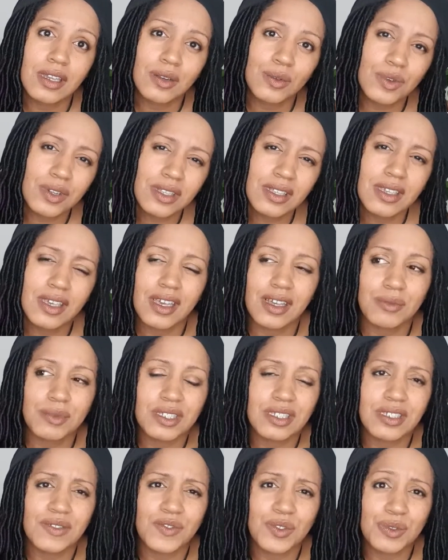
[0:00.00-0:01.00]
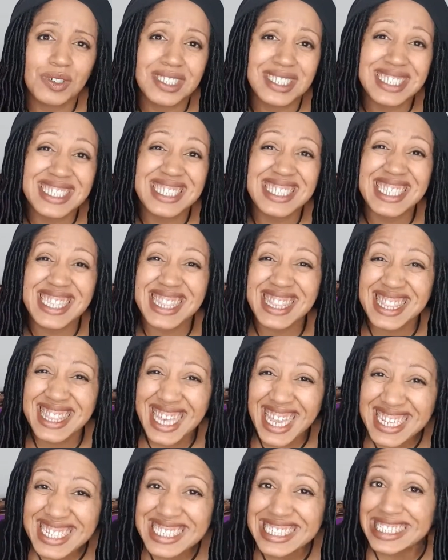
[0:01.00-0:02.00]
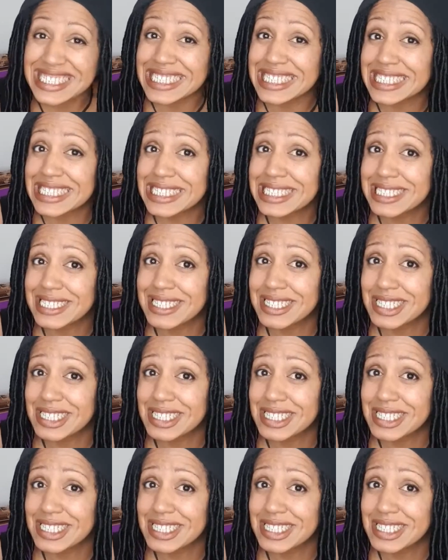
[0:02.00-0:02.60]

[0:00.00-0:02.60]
really help to give you a slightly